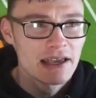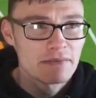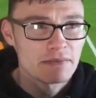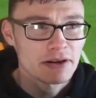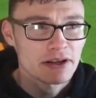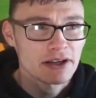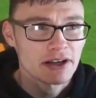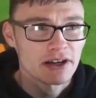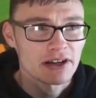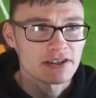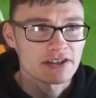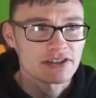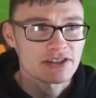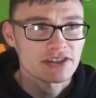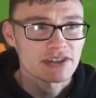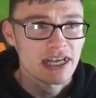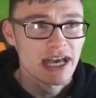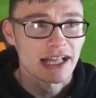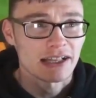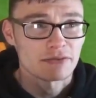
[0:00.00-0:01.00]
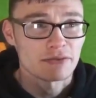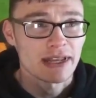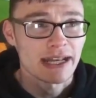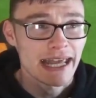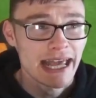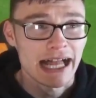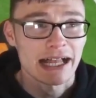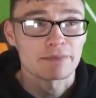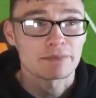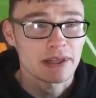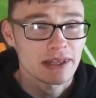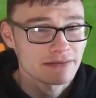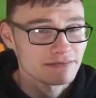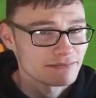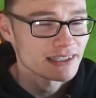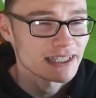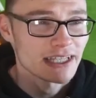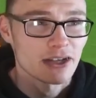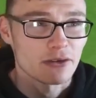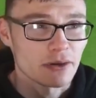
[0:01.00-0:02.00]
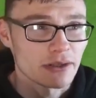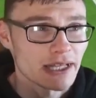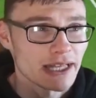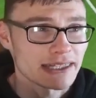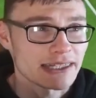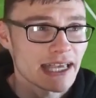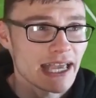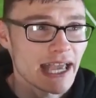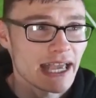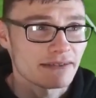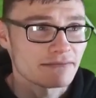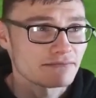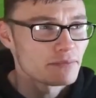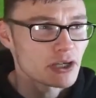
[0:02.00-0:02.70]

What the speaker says: because that'll really help you, you know, in that 10.